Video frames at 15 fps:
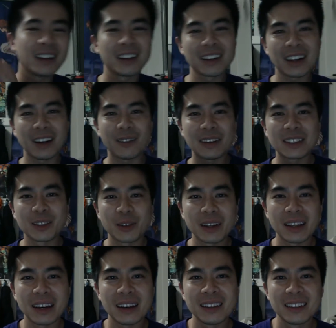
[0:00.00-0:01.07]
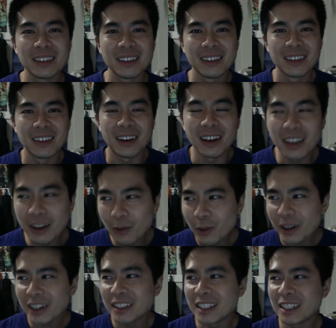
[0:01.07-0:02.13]
yeah, can't wait to wear that. I love
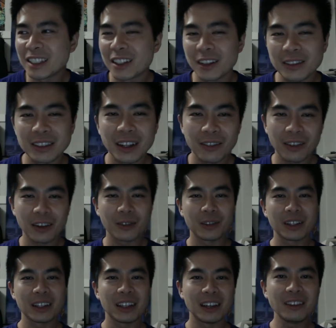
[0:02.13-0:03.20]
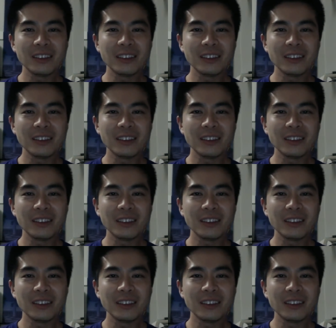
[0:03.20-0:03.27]
wearing a T-shirt of stuff I really